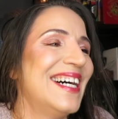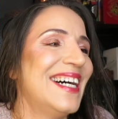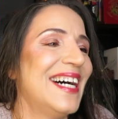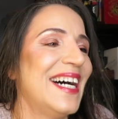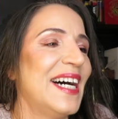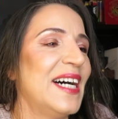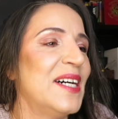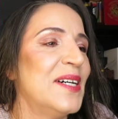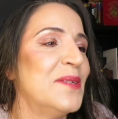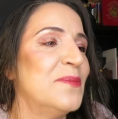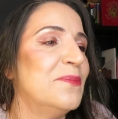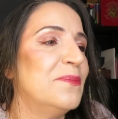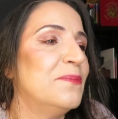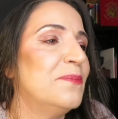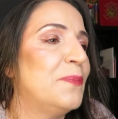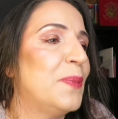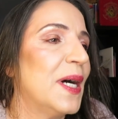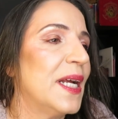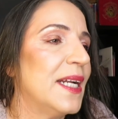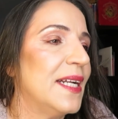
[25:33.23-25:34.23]

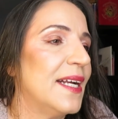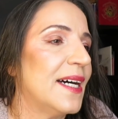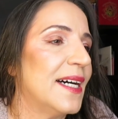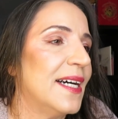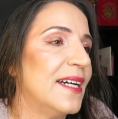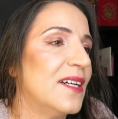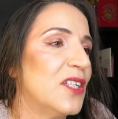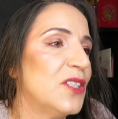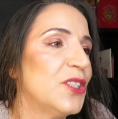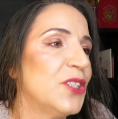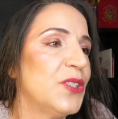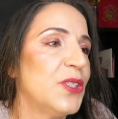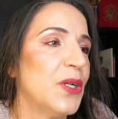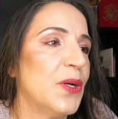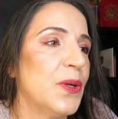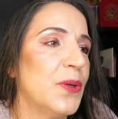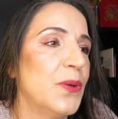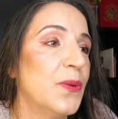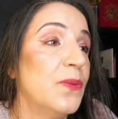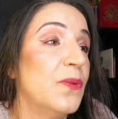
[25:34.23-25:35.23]
But I
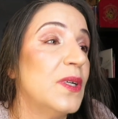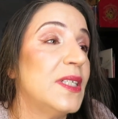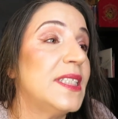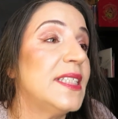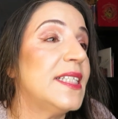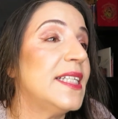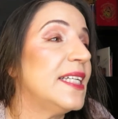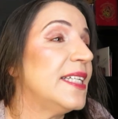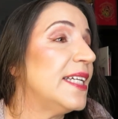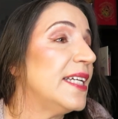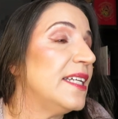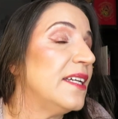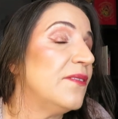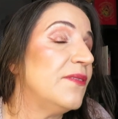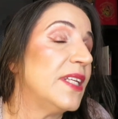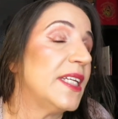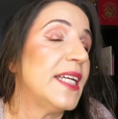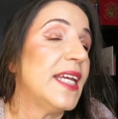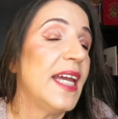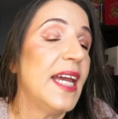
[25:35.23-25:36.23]
also was thinking
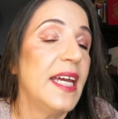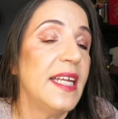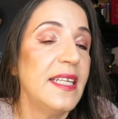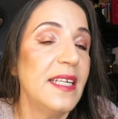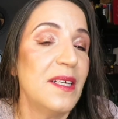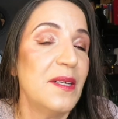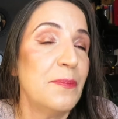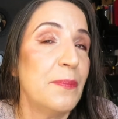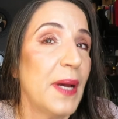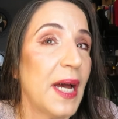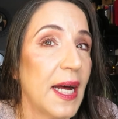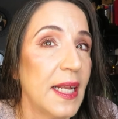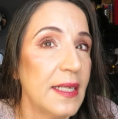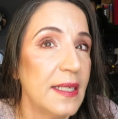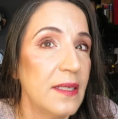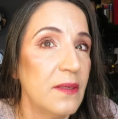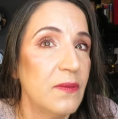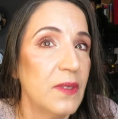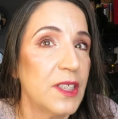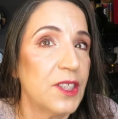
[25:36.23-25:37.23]
of the Canyon
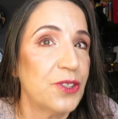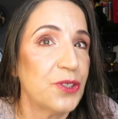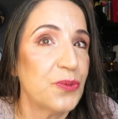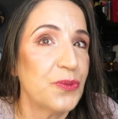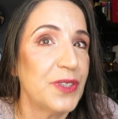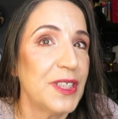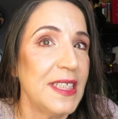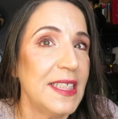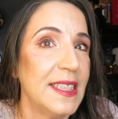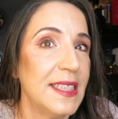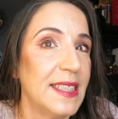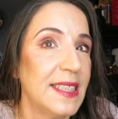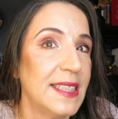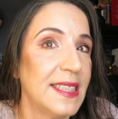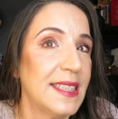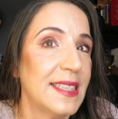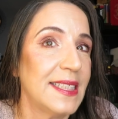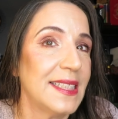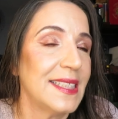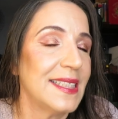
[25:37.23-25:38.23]
palette, which
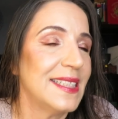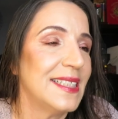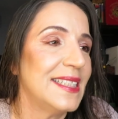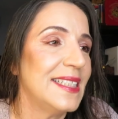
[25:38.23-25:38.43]
is